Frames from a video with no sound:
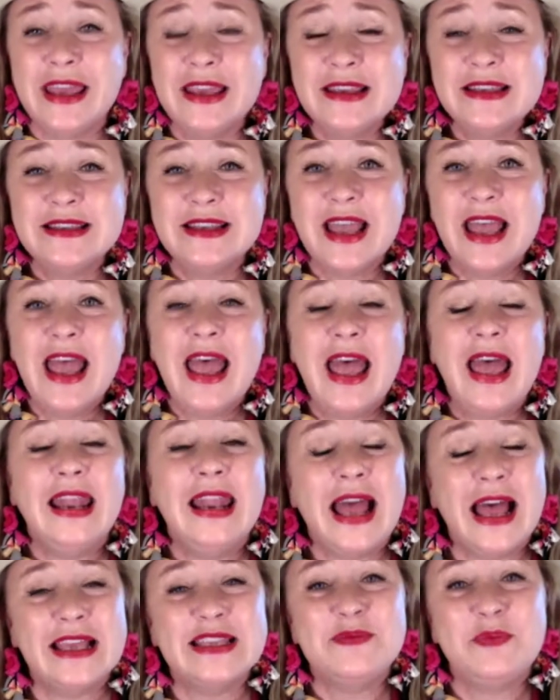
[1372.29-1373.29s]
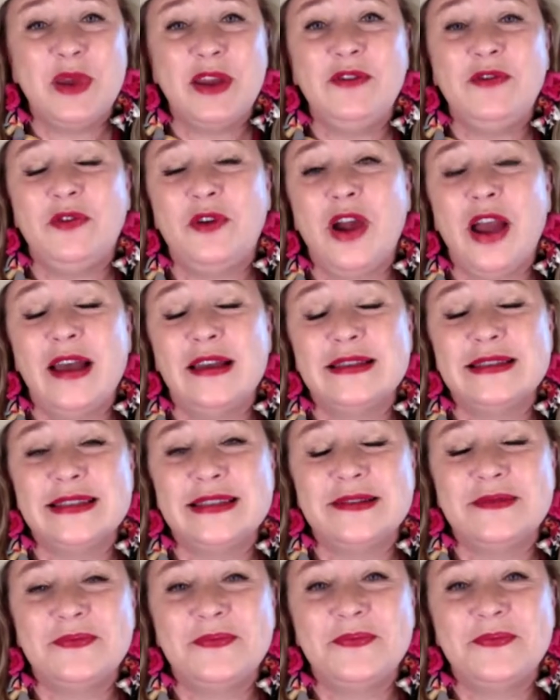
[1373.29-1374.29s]
is and has been for
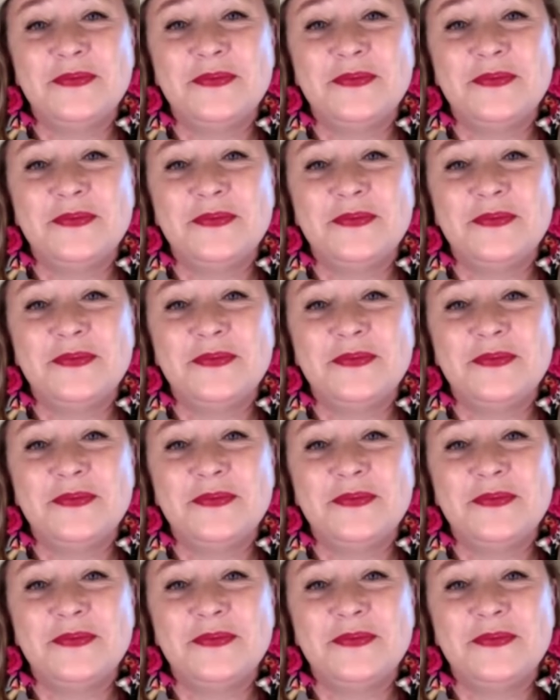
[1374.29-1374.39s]
us.